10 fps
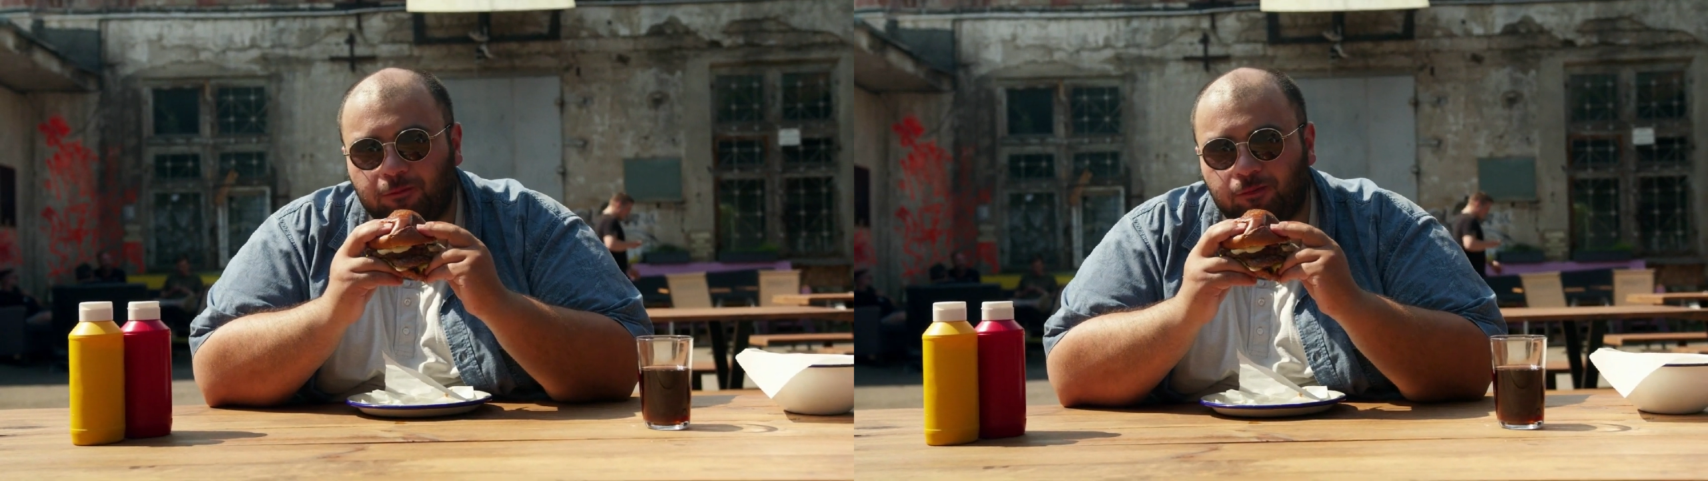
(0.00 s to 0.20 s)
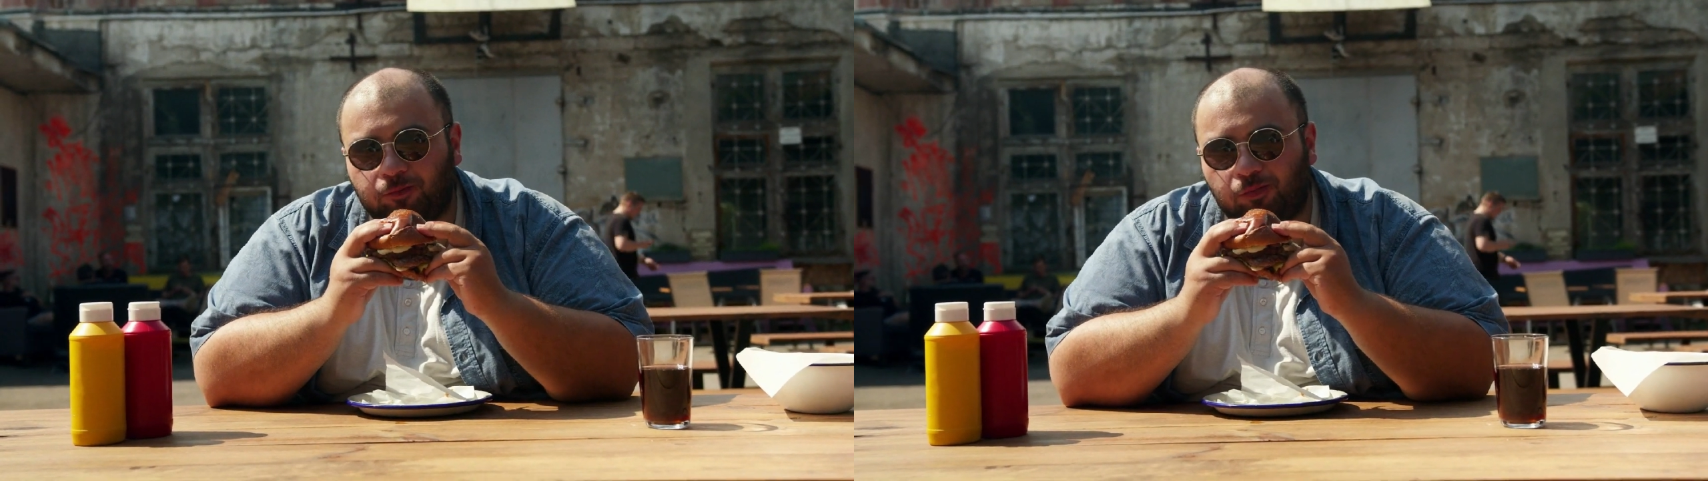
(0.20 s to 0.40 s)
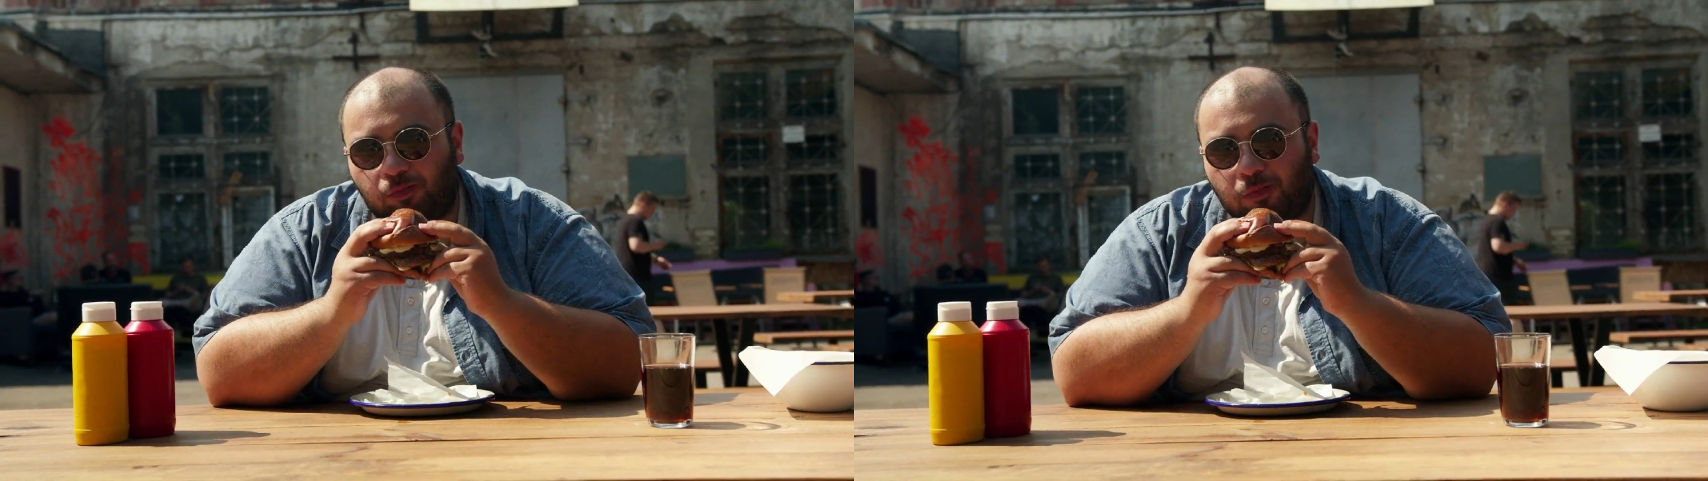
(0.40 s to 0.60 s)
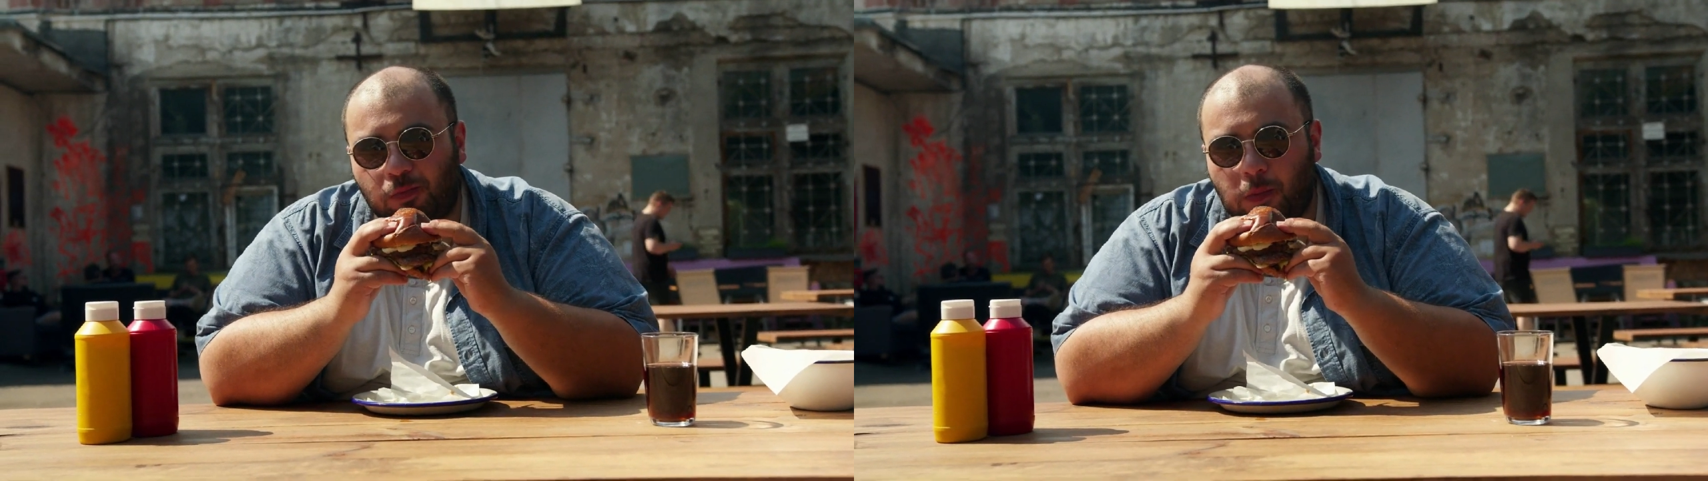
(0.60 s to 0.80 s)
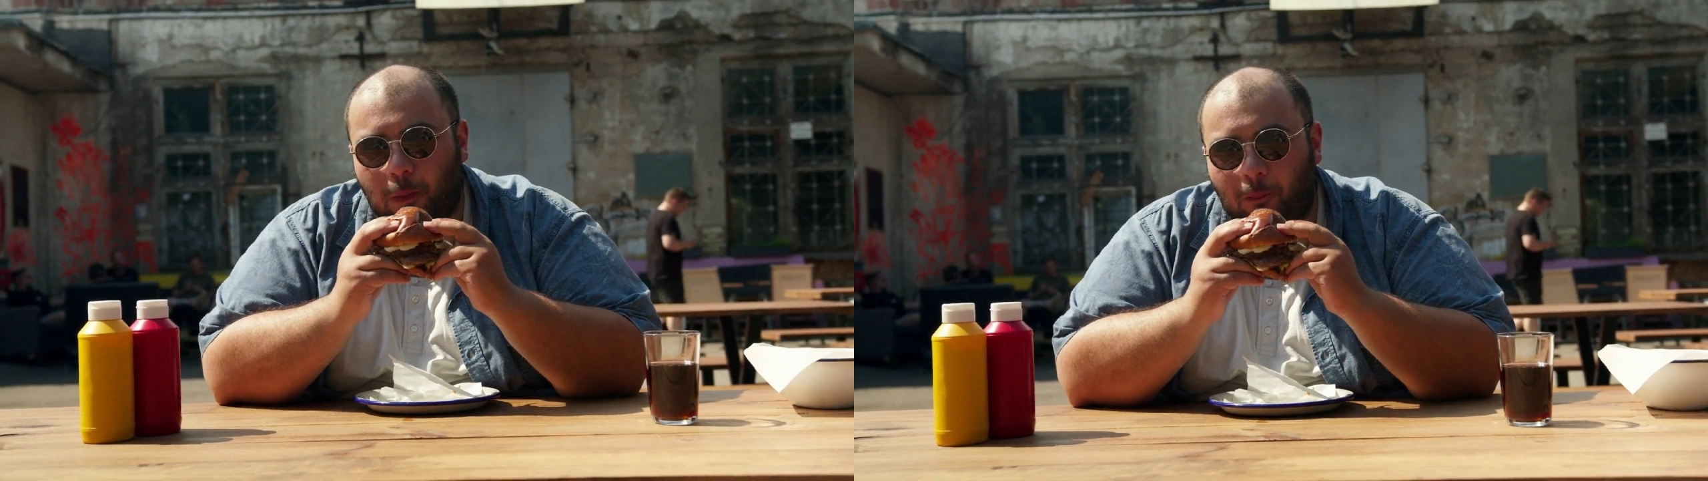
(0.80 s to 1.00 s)
things that we
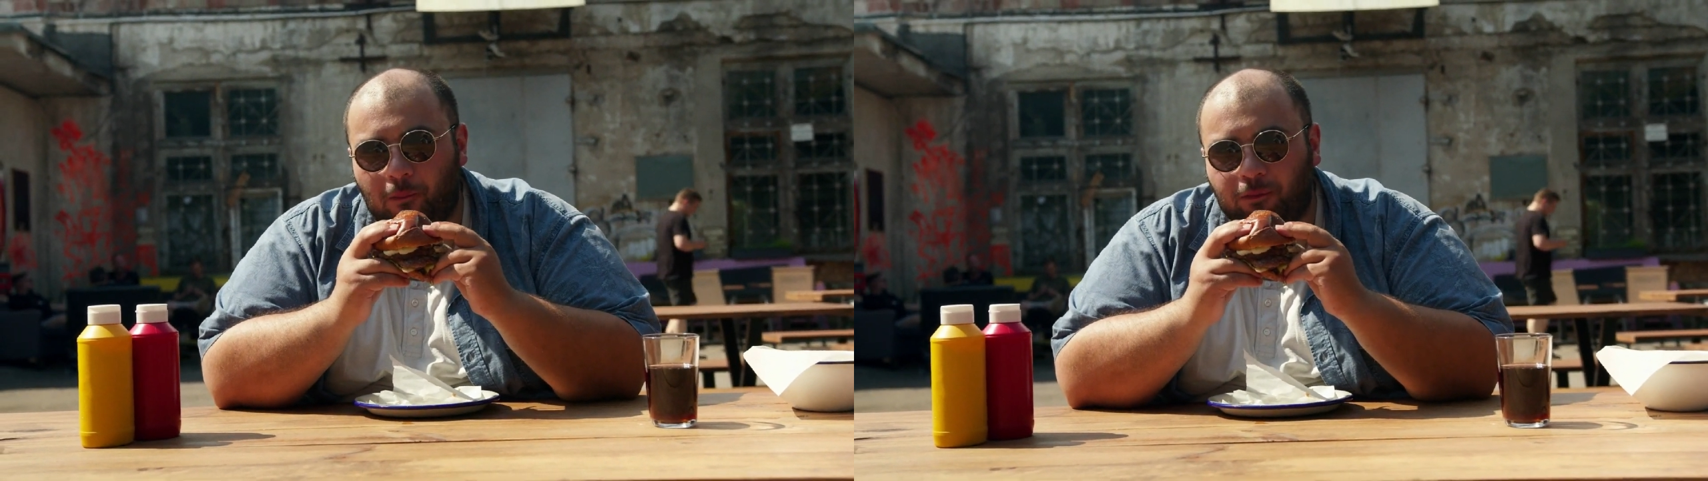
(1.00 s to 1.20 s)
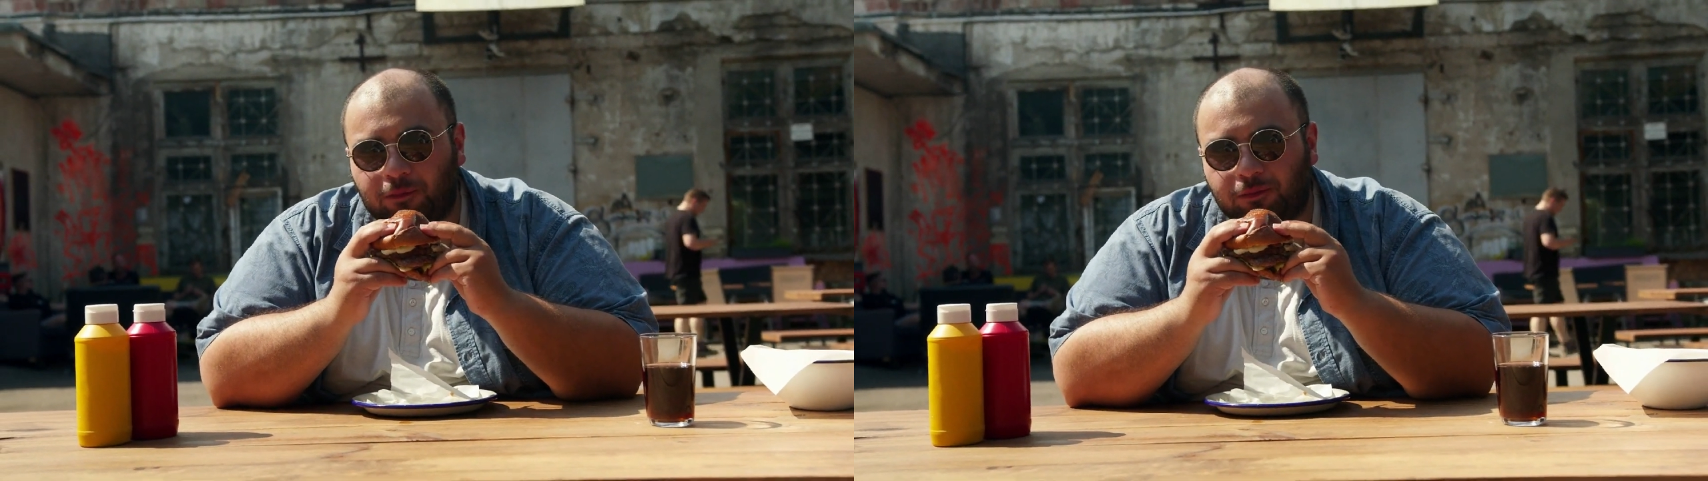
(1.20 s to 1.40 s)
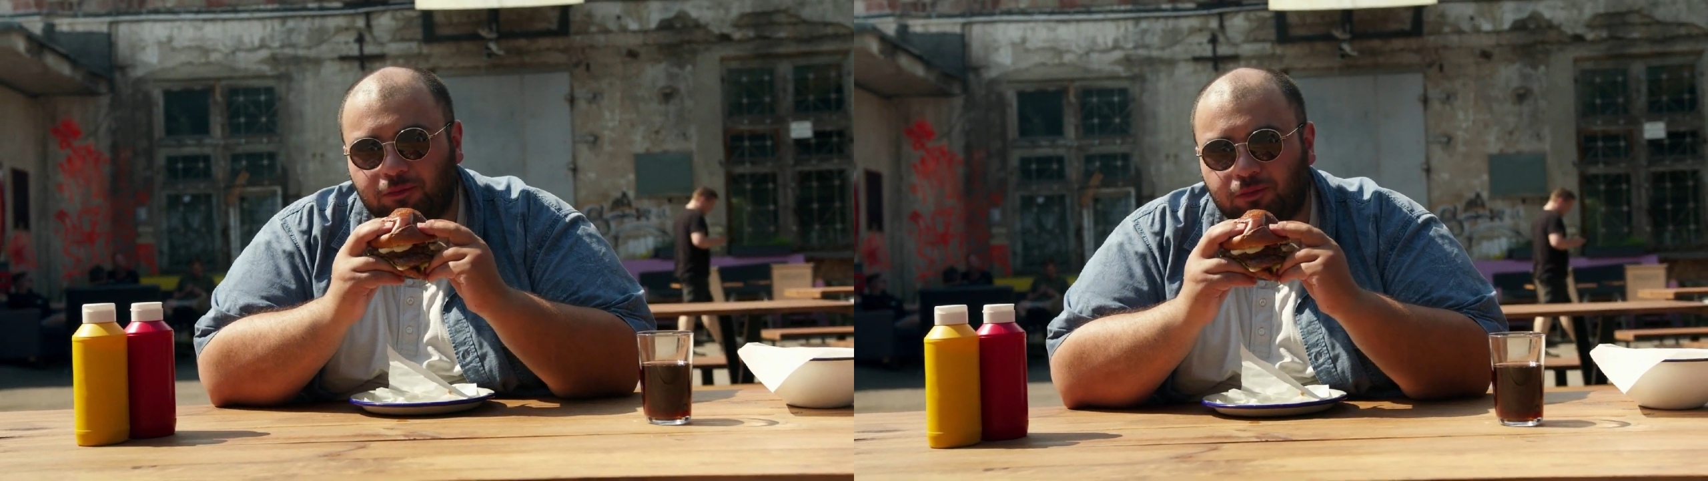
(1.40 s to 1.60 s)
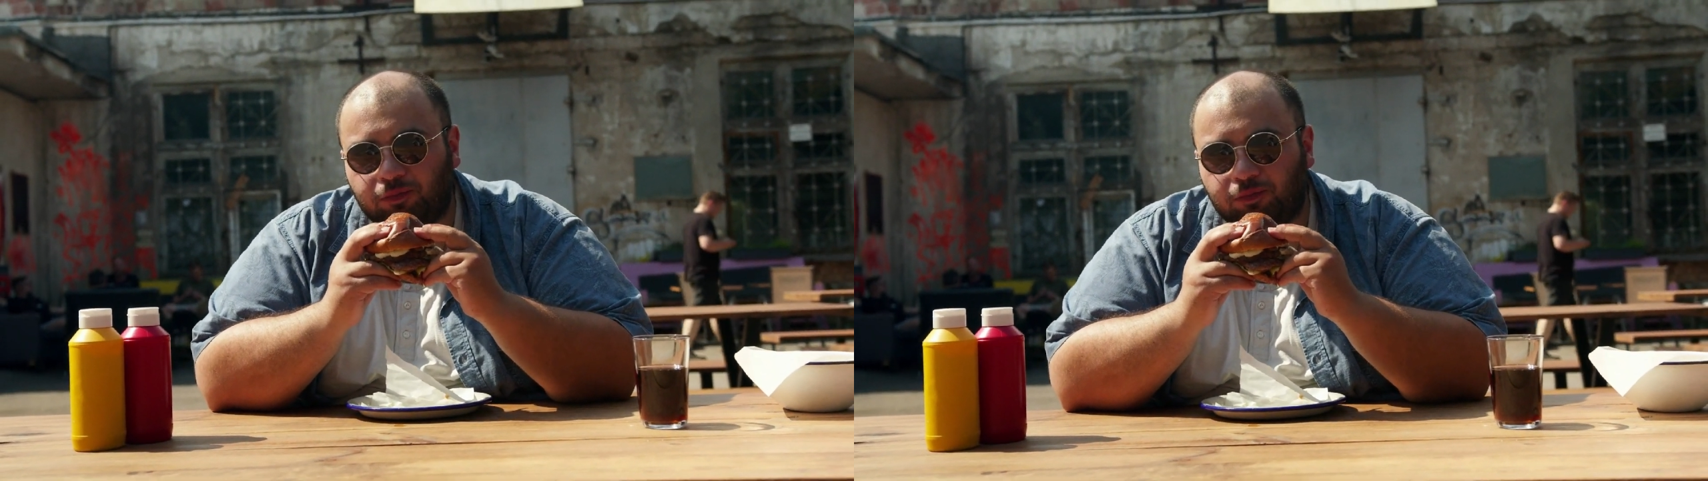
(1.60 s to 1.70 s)
can do to prevent it,